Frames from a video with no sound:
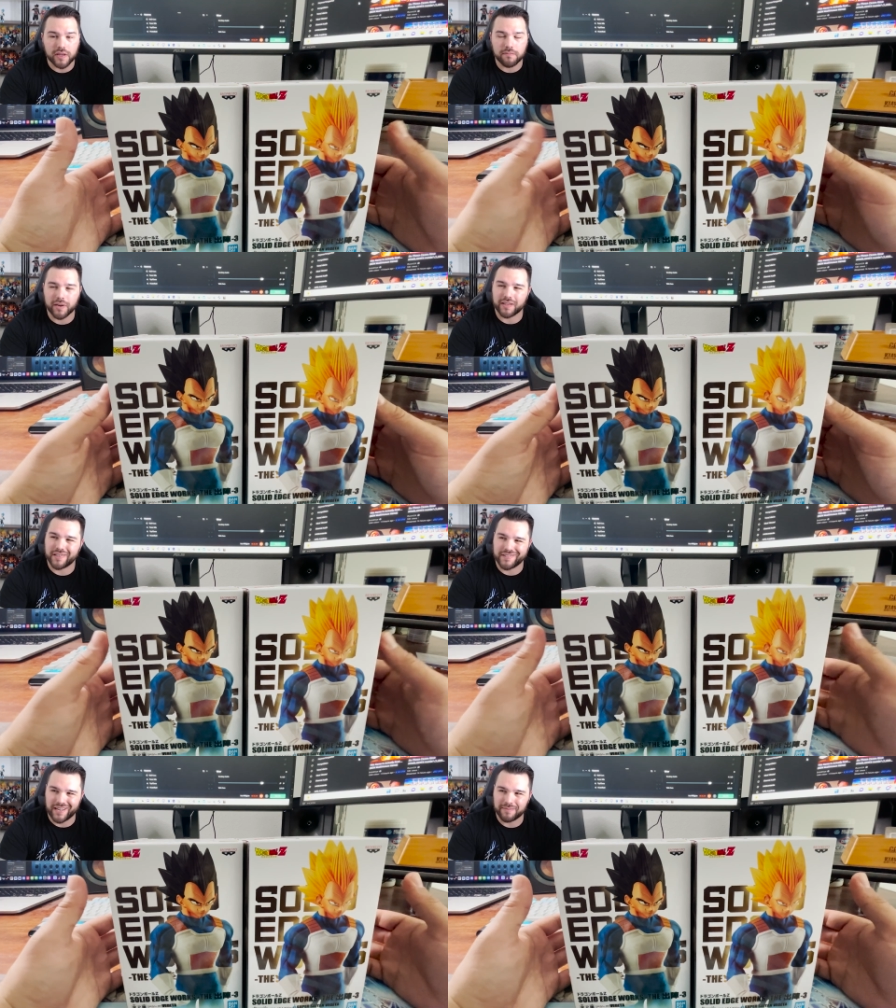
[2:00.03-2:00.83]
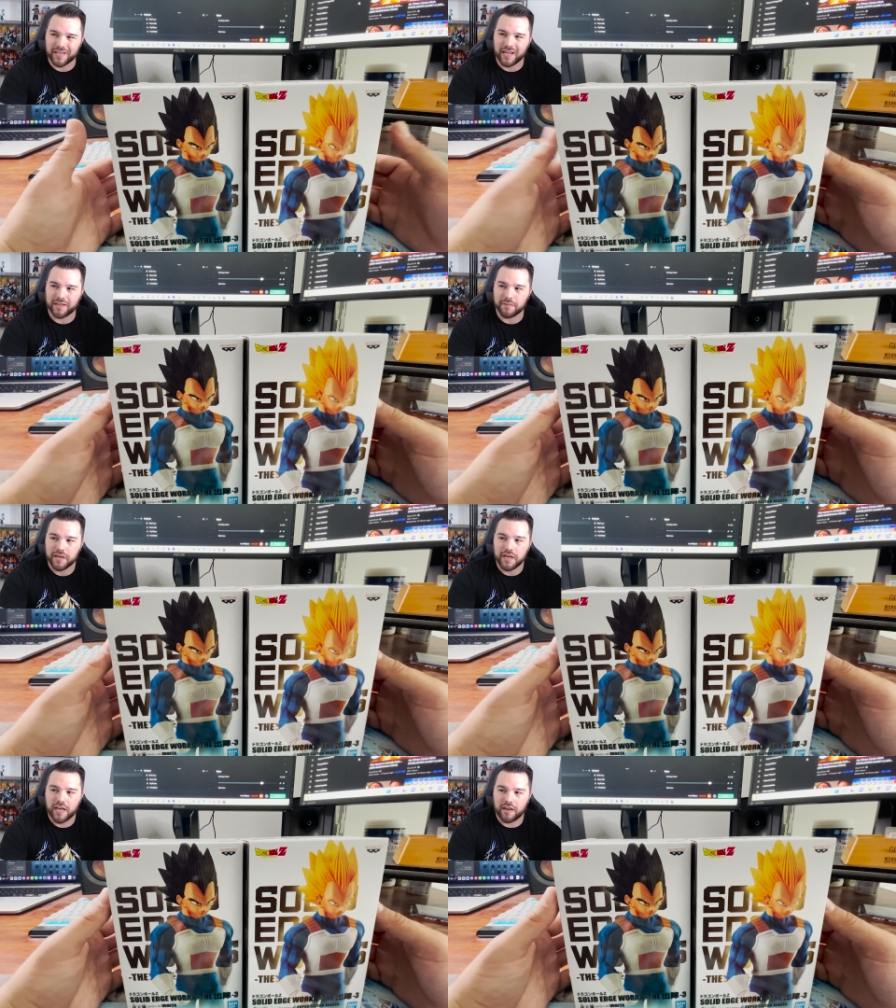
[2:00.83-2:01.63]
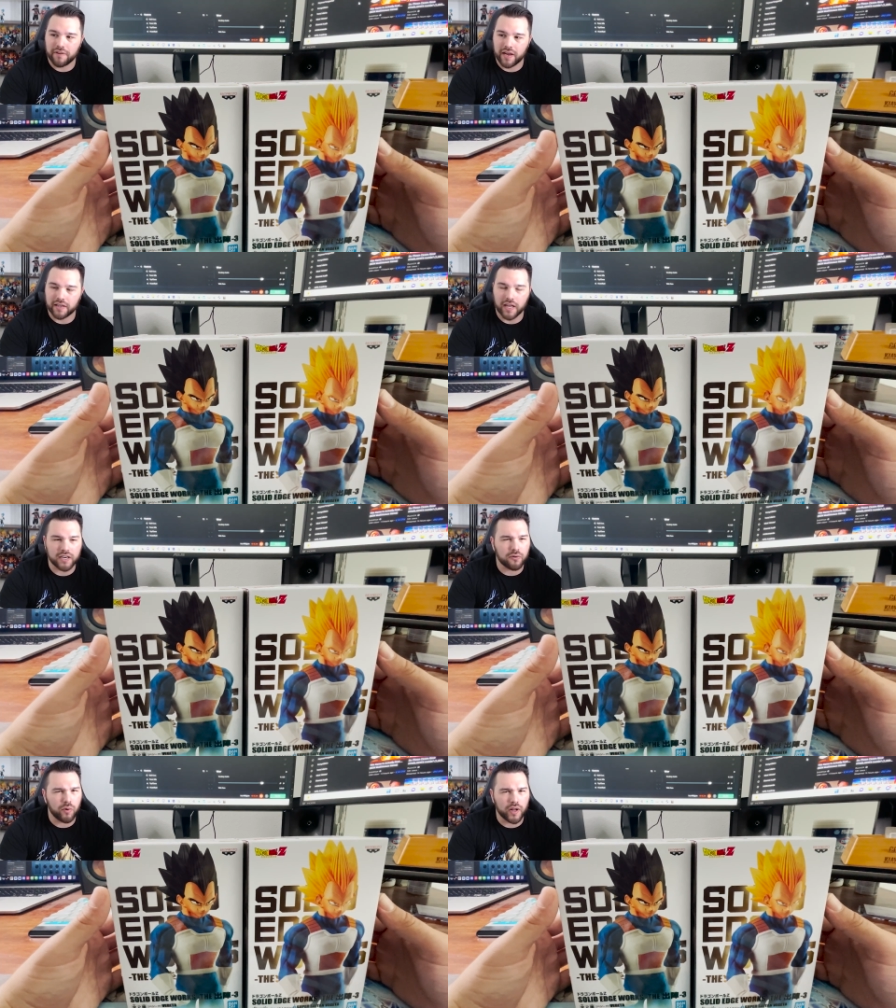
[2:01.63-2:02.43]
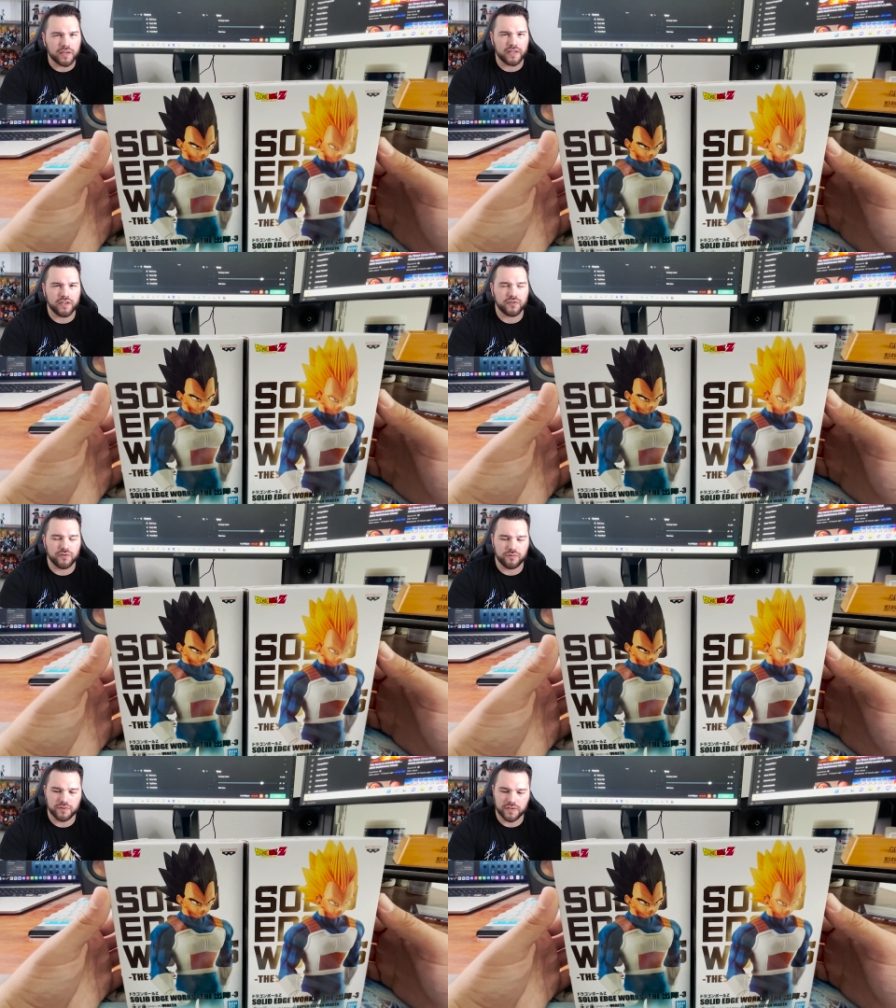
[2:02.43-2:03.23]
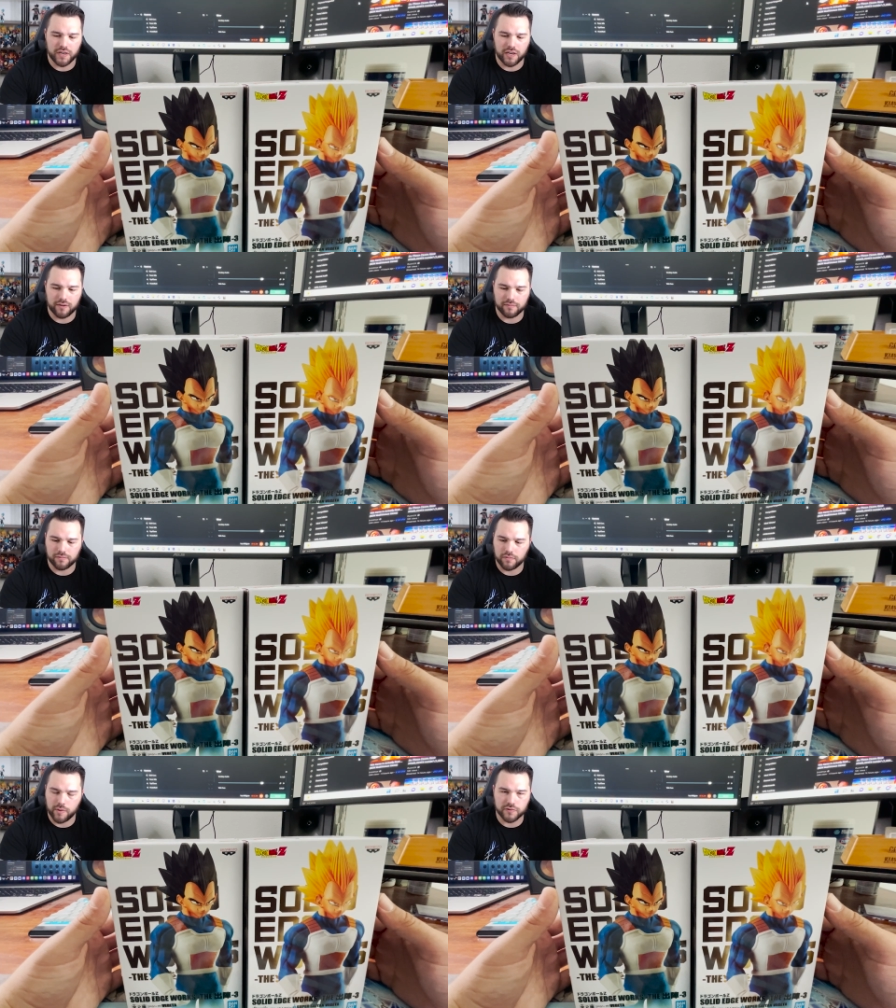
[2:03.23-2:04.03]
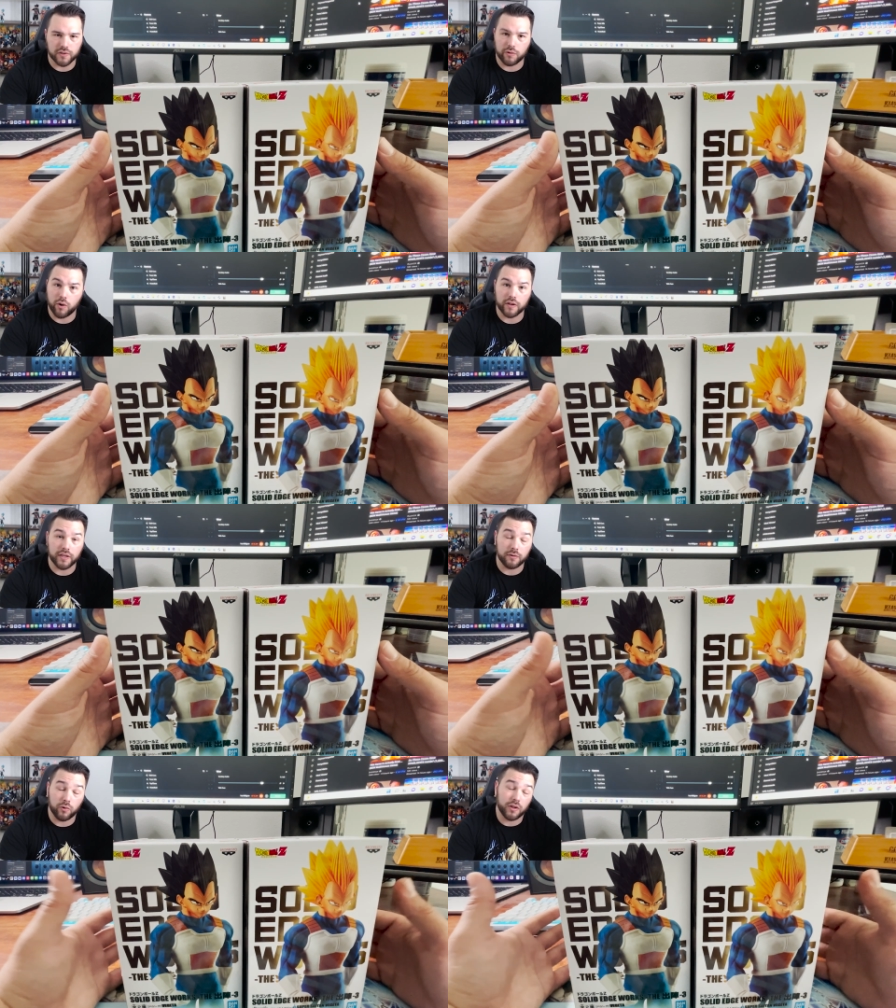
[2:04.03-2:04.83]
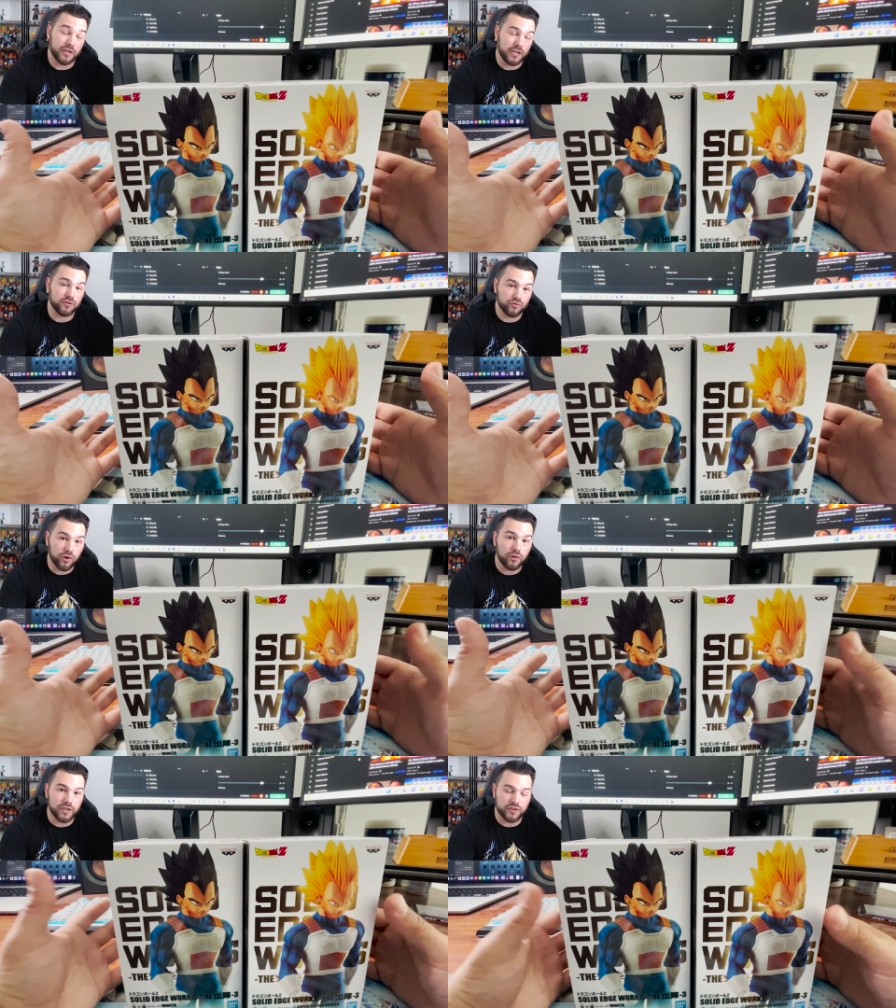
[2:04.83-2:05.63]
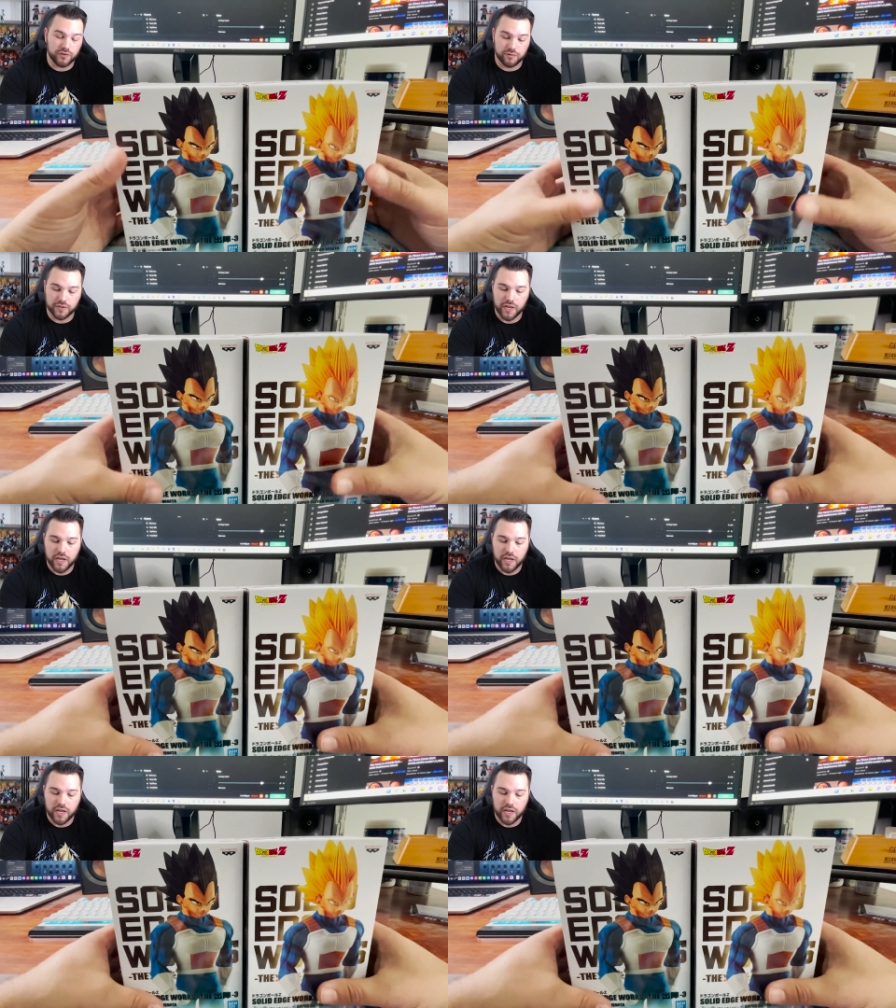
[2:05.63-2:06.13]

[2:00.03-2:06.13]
them, but at the same time have had a lot of quality issues, um, mostly quali- quality control issues.